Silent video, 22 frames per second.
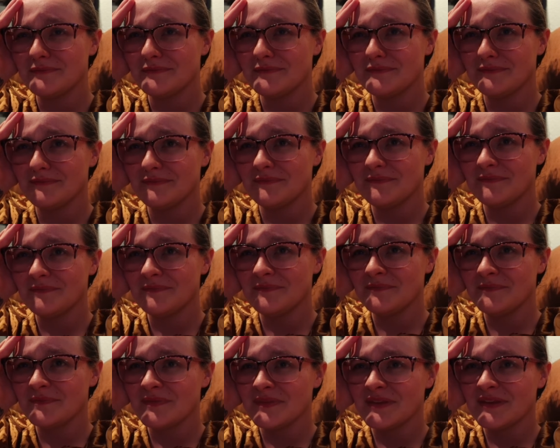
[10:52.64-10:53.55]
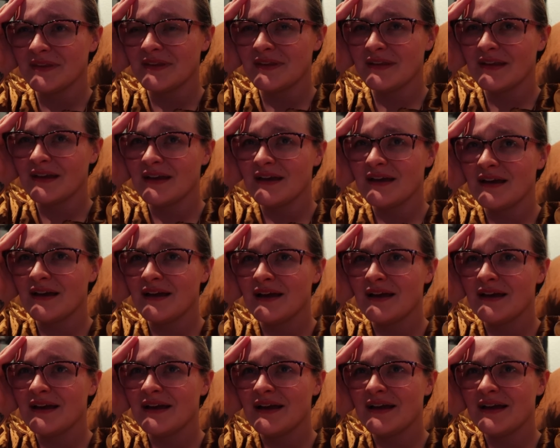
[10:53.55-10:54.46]

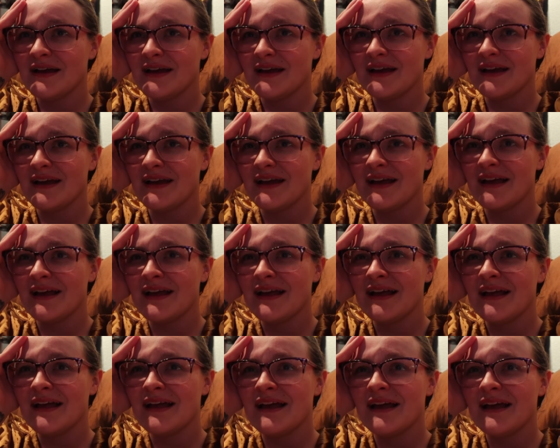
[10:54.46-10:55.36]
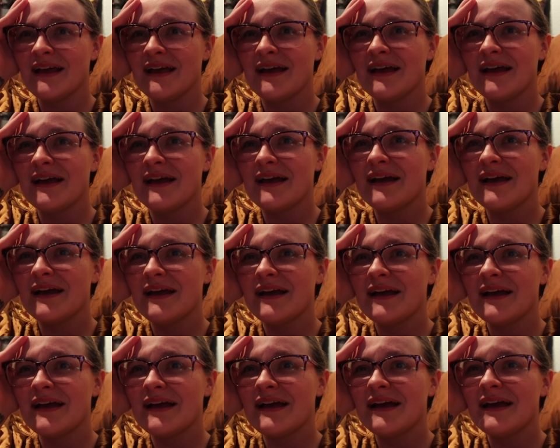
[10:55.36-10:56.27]

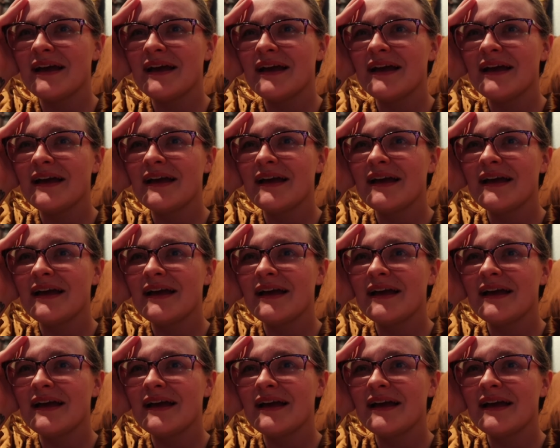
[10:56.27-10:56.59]
Nobody speaks.